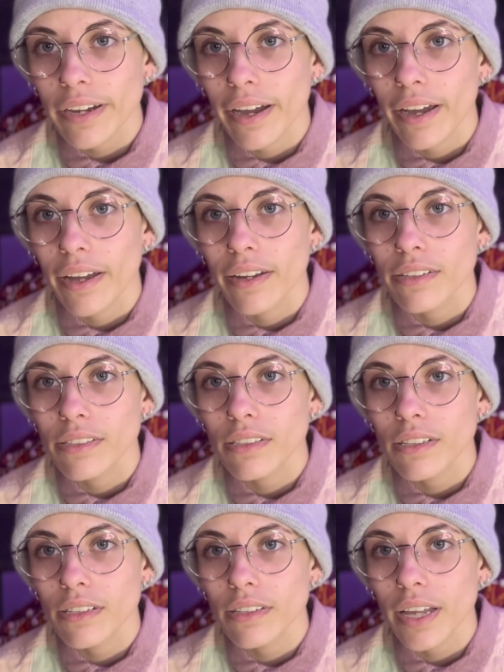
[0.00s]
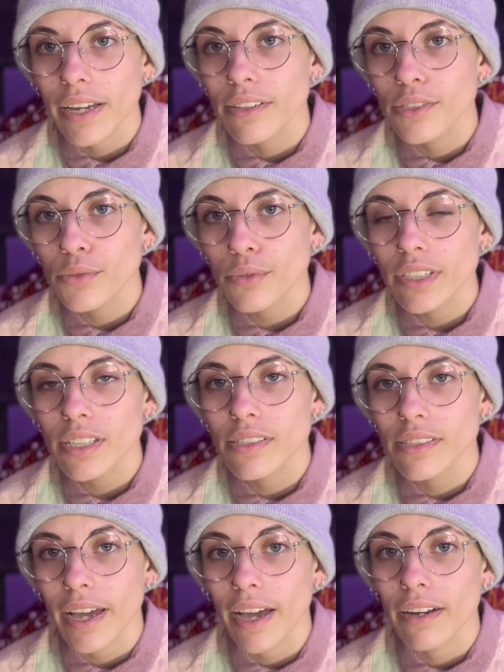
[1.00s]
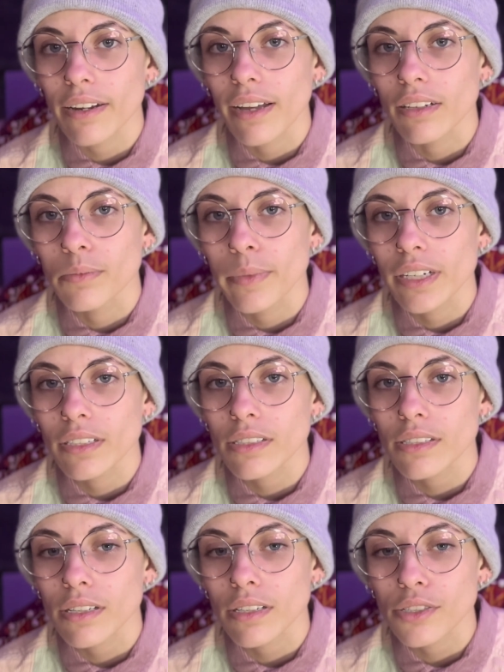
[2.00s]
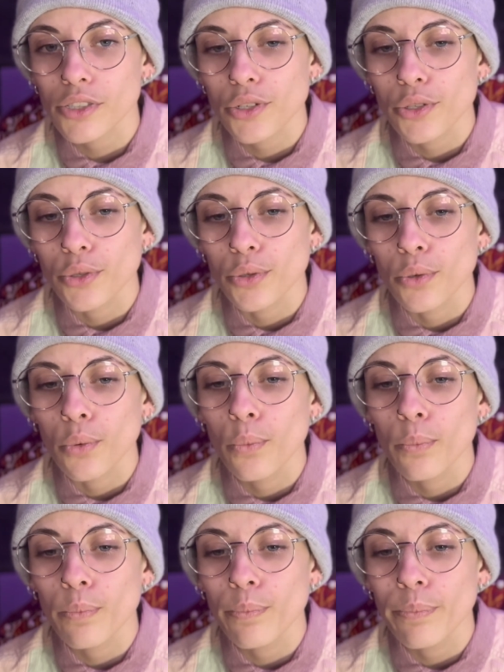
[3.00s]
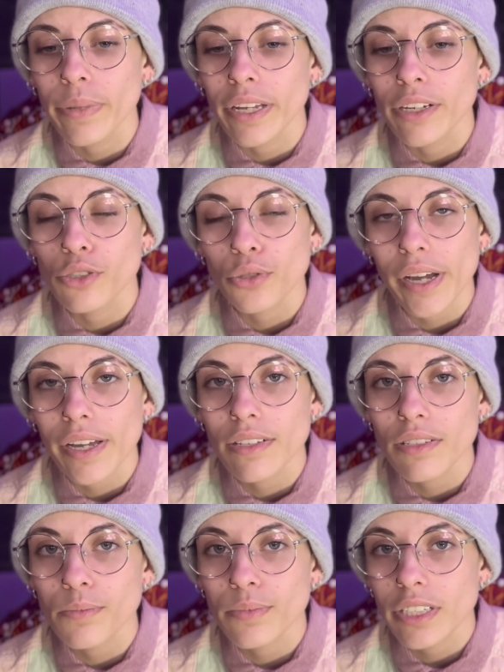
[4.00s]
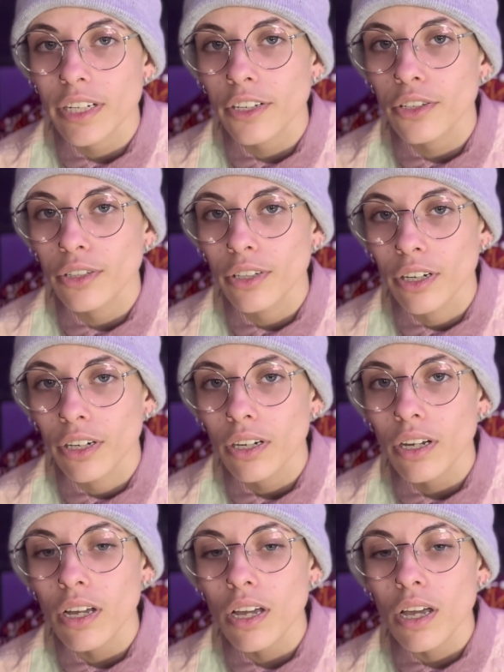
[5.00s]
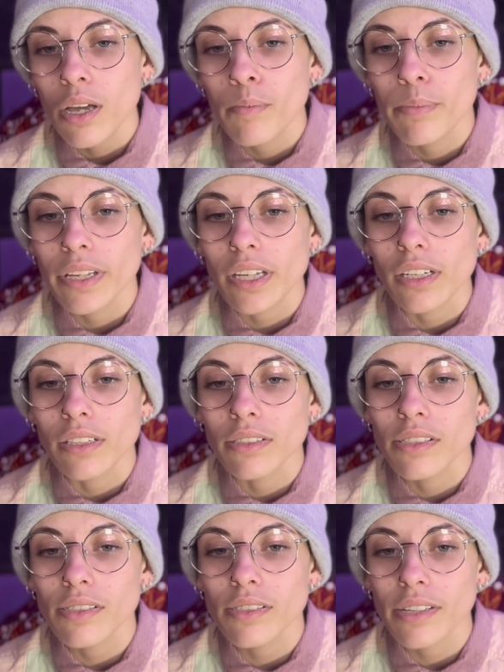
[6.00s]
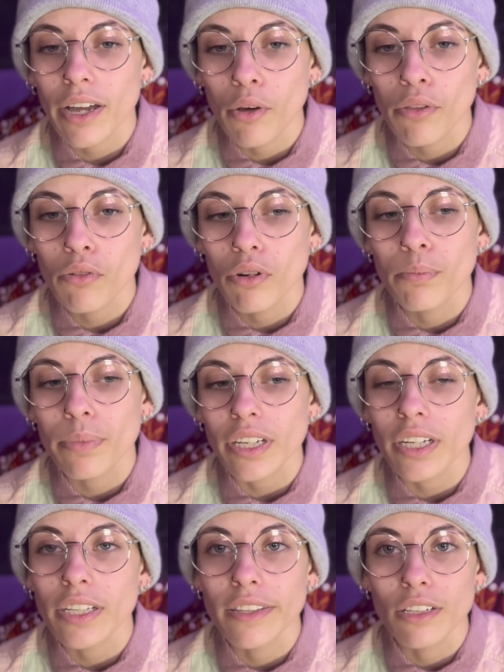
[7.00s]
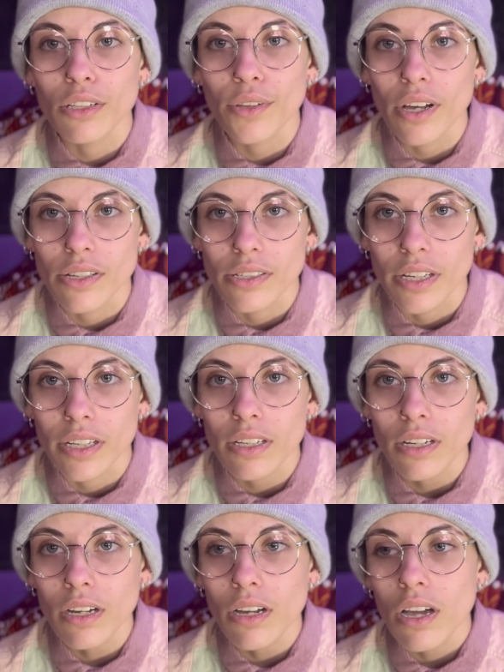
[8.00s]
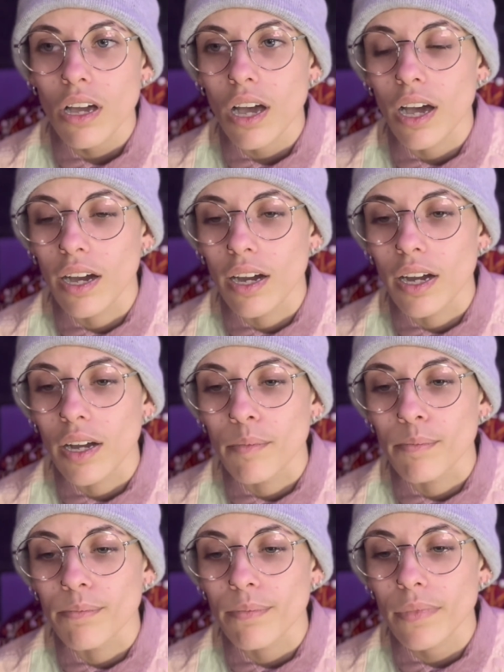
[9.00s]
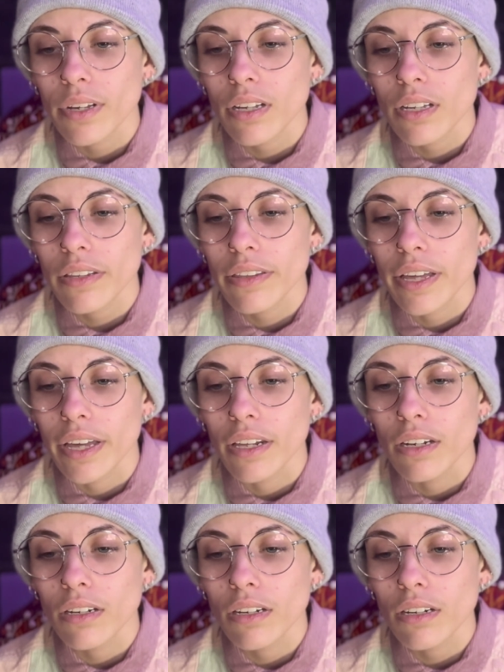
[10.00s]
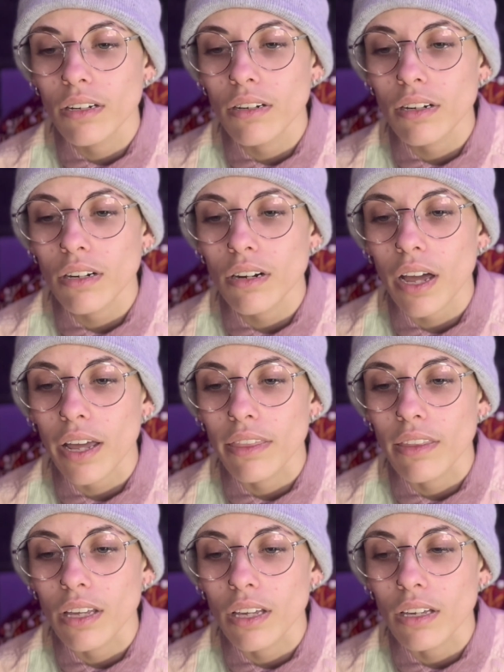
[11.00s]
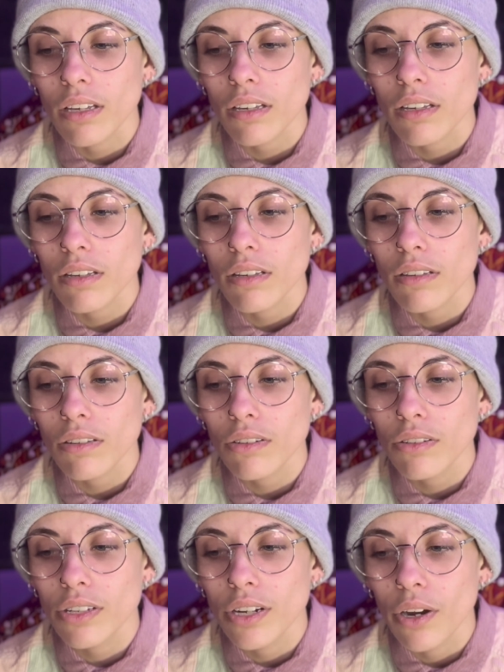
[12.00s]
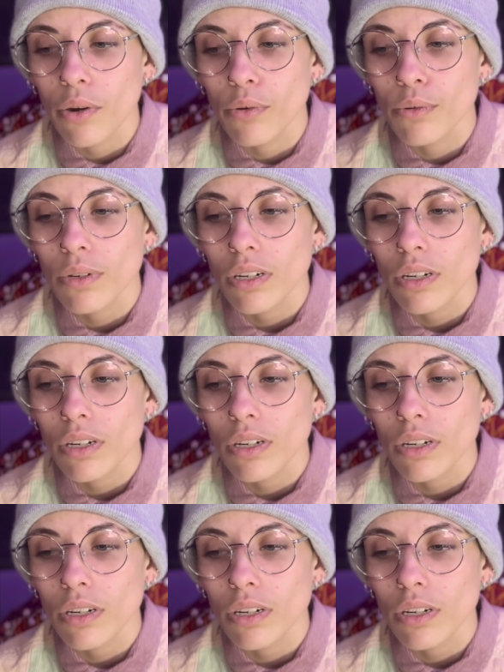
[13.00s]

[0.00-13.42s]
And that is a really sad element to being trans, in particular, being stealth or being in the closet, that I think, you know,